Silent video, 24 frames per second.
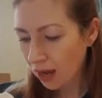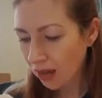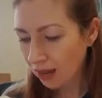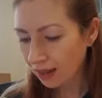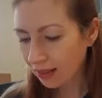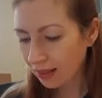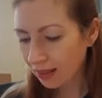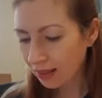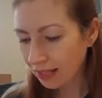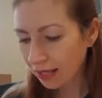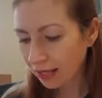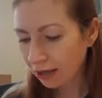
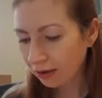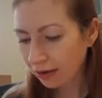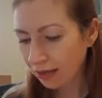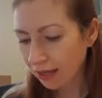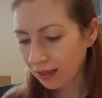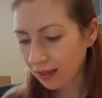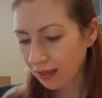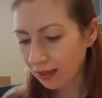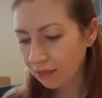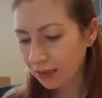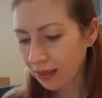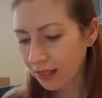And then they got
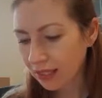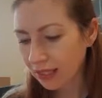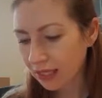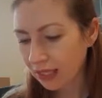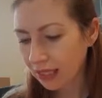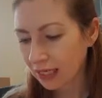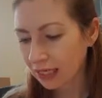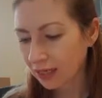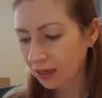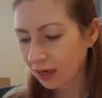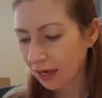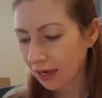him. They
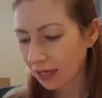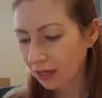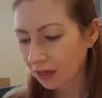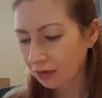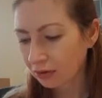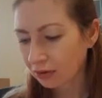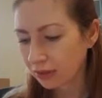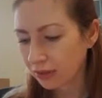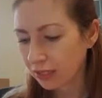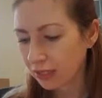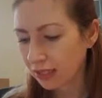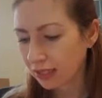basically
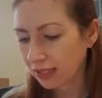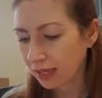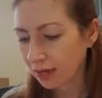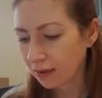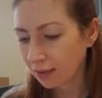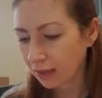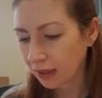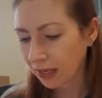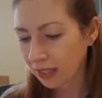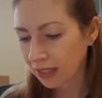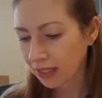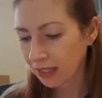diagnosed it,
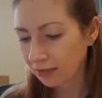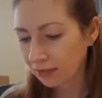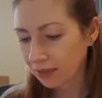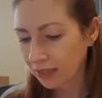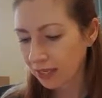stabilized him,